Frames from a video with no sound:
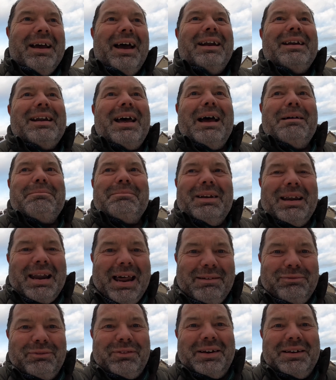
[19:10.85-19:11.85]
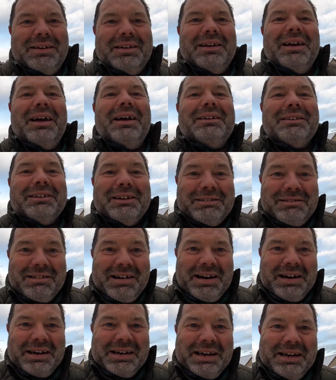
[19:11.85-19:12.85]
and I'm laughing and
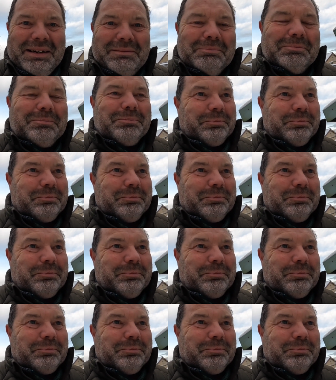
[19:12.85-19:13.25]
crying,